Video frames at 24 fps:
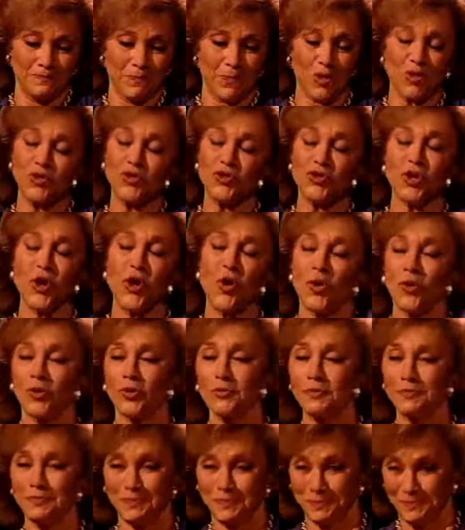soul.
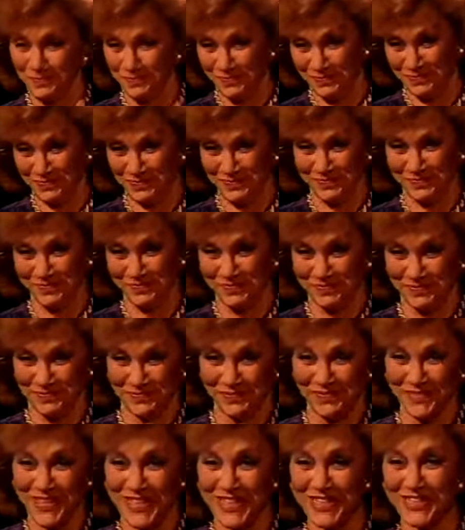
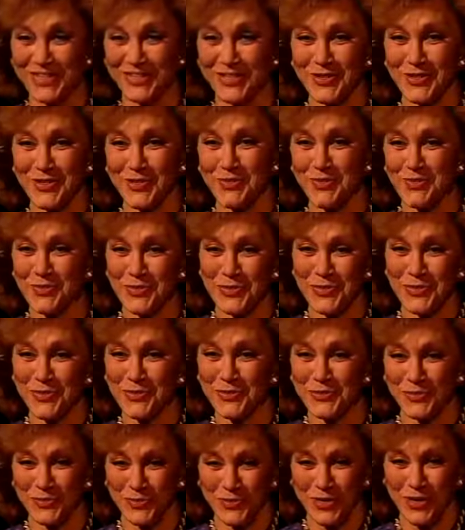It's to
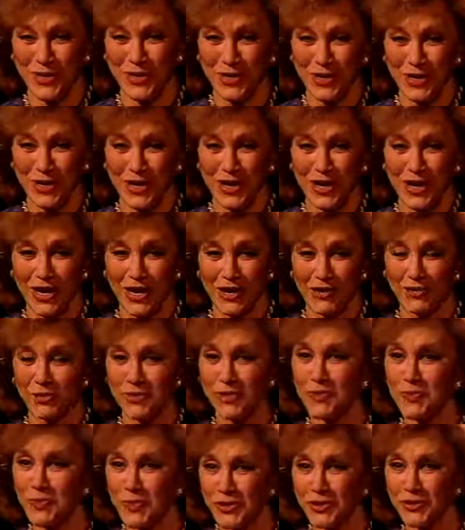improve our
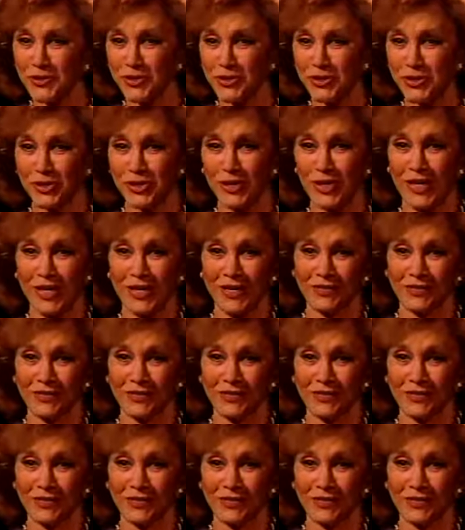spiritual life.